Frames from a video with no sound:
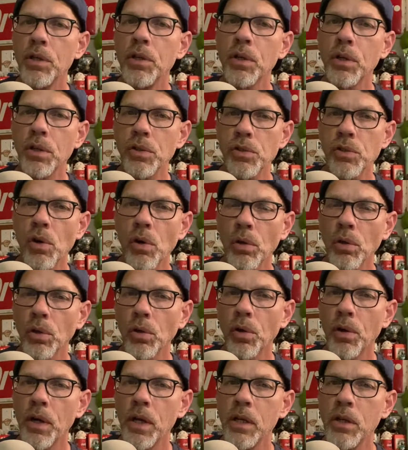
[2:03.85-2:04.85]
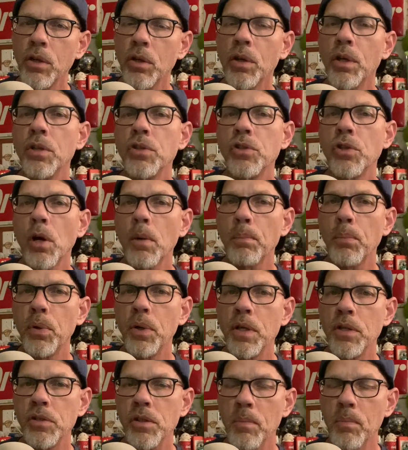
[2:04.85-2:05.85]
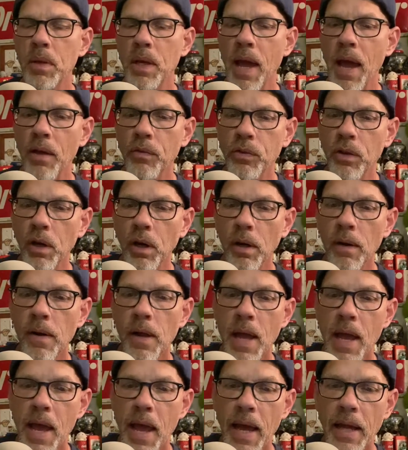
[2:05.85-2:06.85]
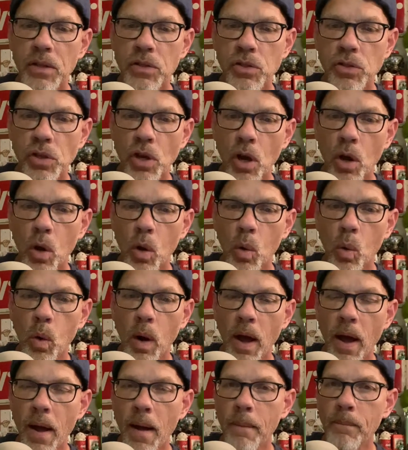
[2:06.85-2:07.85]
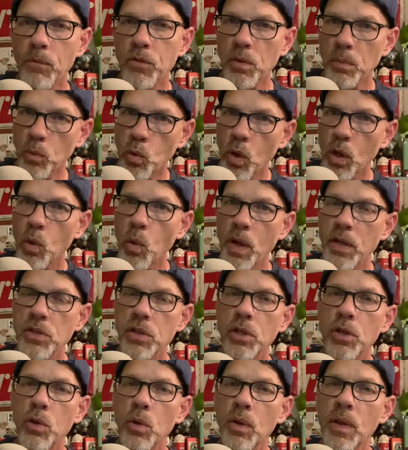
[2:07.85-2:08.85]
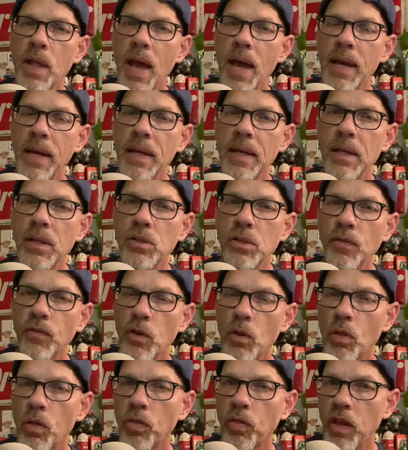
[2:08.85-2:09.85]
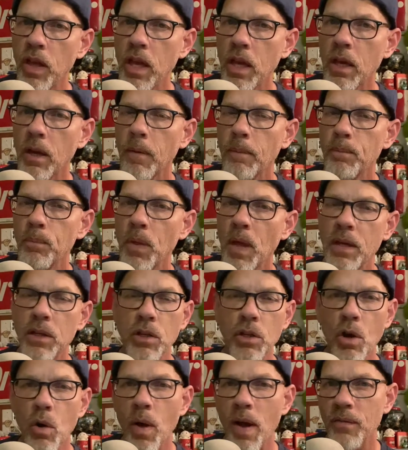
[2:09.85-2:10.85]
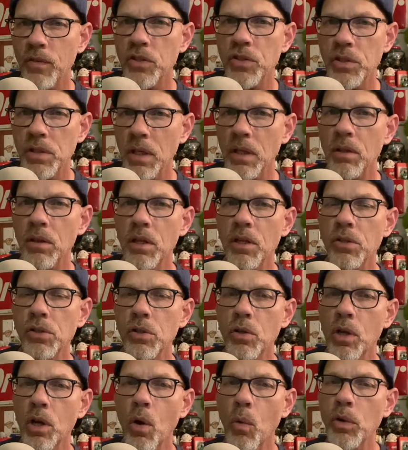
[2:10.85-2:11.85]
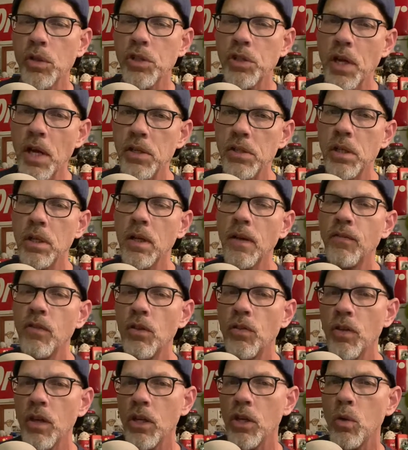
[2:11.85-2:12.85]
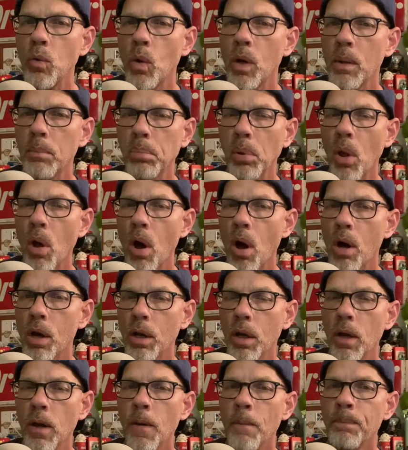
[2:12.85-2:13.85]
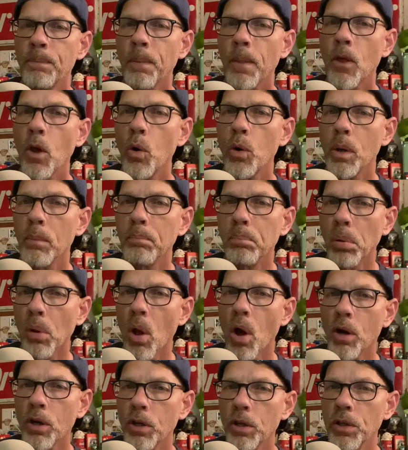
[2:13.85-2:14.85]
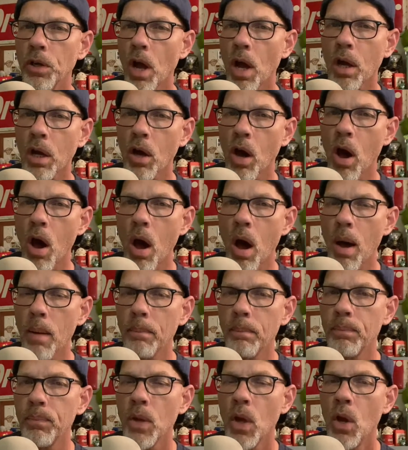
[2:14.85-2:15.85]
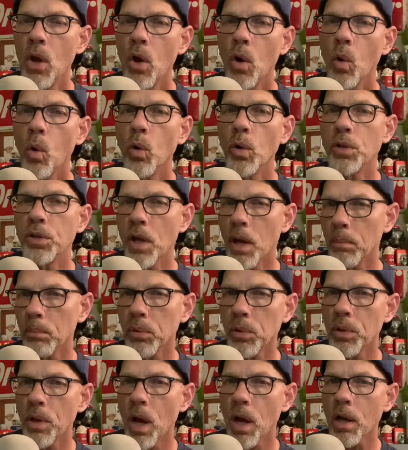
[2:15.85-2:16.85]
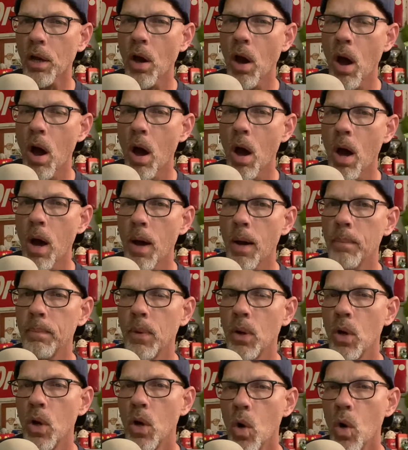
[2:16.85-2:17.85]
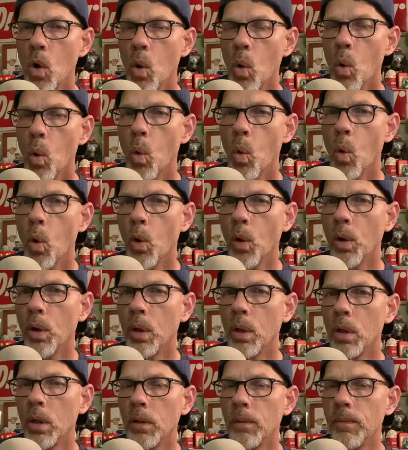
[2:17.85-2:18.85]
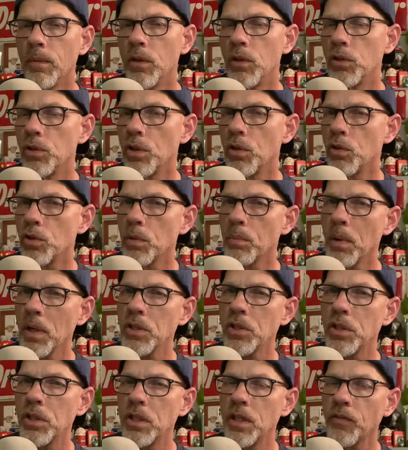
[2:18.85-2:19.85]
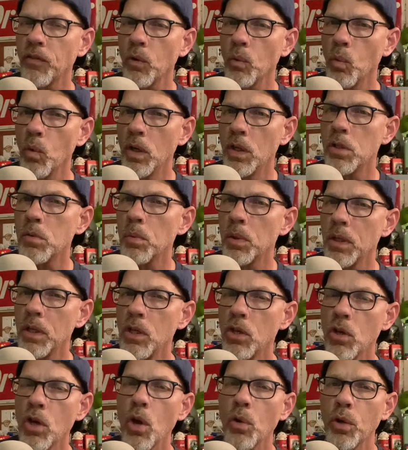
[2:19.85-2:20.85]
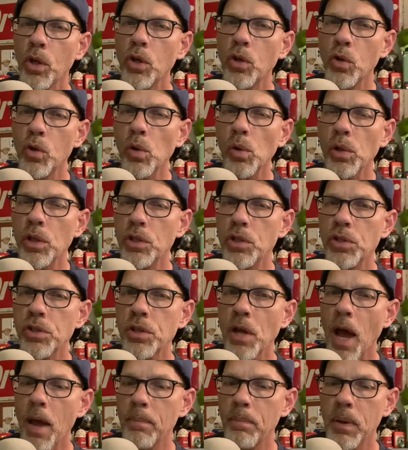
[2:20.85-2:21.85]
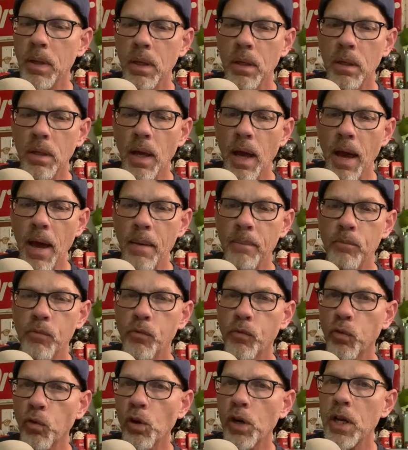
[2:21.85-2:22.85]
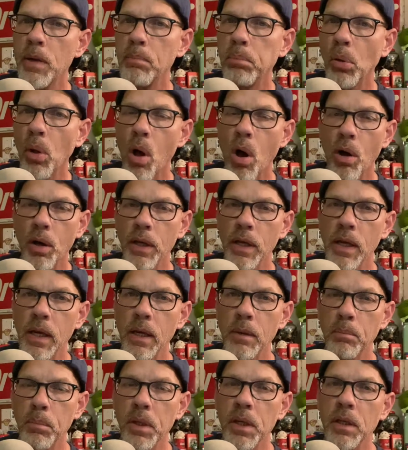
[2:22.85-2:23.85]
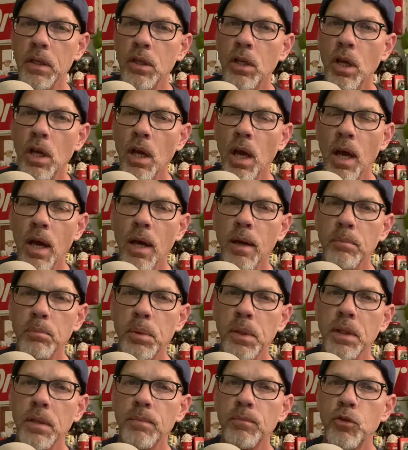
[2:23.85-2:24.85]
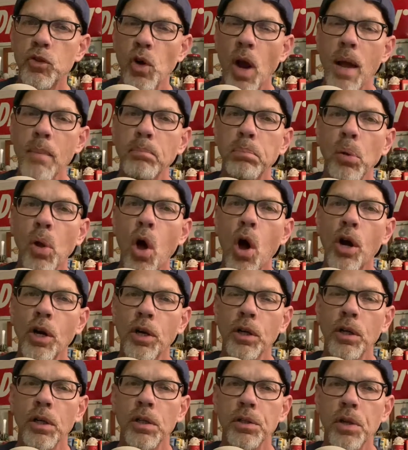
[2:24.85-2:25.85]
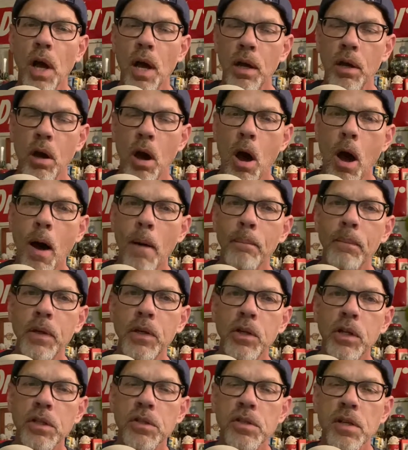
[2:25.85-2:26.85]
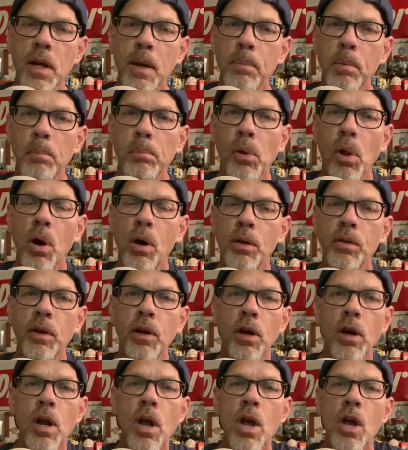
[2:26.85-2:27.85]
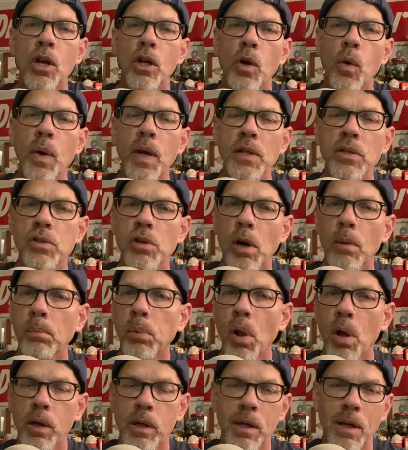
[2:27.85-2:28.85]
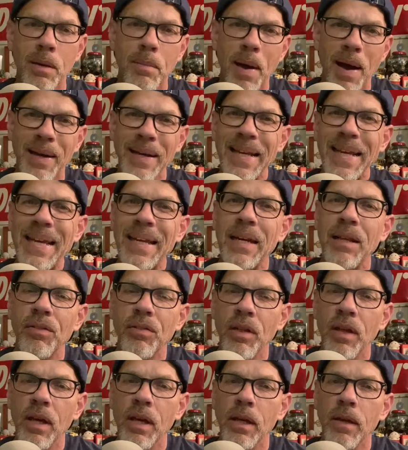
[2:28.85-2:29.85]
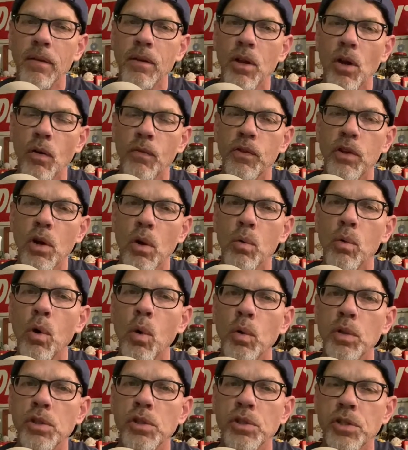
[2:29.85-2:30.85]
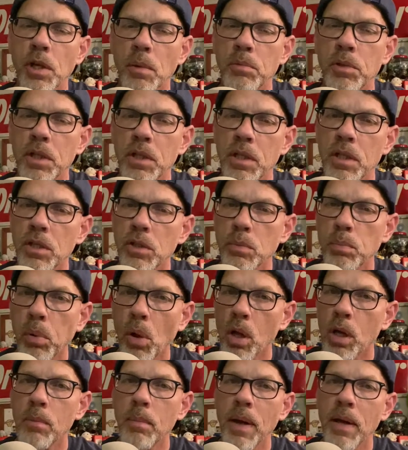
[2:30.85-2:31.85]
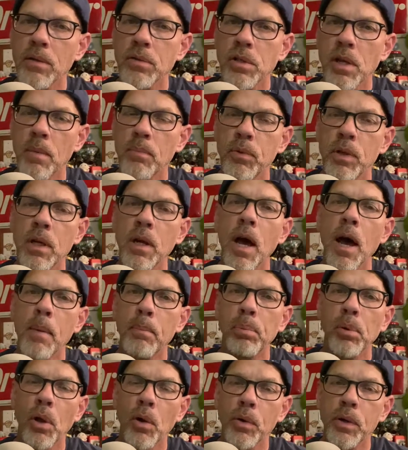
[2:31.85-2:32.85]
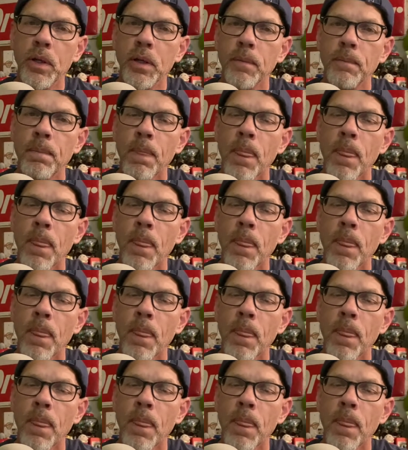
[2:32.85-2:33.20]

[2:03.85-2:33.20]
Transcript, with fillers: You're going to start learning. You're going to start putting something out there. And so, um, some quick ways to doing that is if you think and you don't have to stick to this, you can always change it. If you think you want to blog, go to blogger.com or Tumblr.com or there, there's a bunch of different ones, but you can go to Google and just type in um, free blogging, but uh, but try blogger.com and you can set up a blog there. Go ahead and start blogging about anything. You know, if you don't know what your subject is, blog about something, upload it.